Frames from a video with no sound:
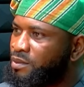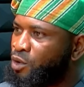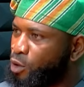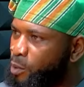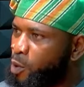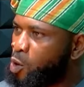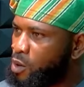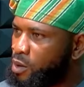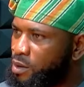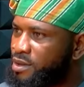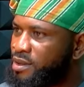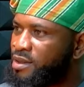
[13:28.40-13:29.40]

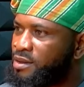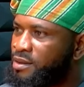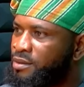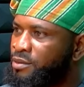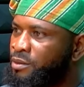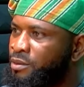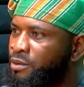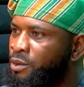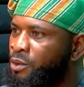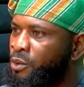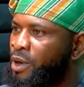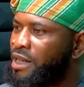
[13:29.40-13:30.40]
loopholes
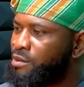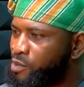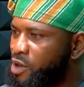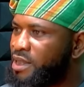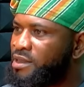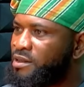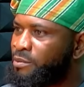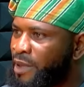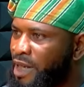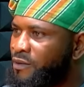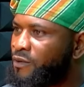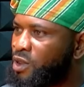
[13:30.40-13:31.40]
where the monies
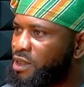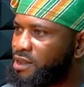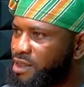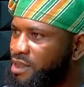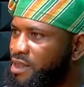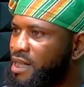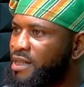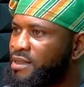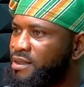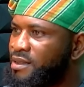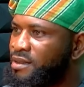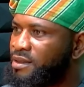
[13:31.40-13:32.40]
meant for the
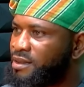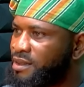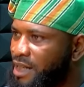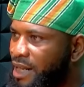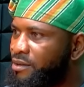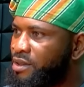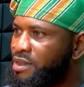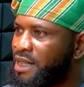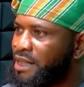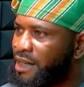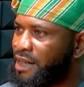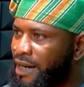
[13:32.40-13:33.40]
teachers' salaries
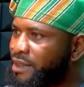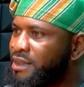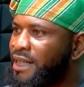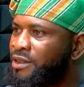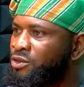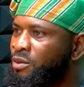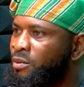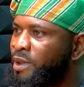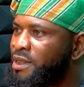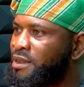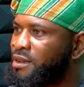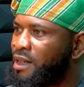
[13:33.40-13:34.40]
and their
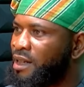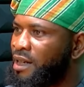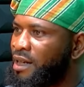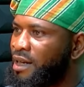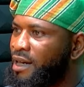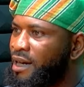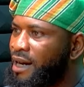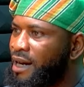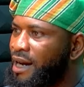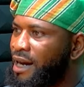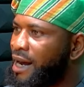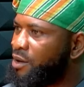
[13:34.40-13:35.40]
entitlements
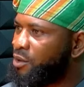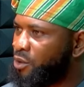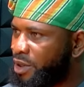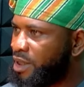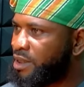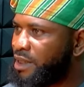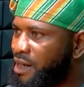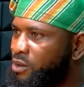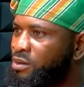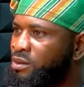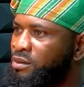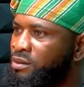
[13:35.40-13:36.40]
are going down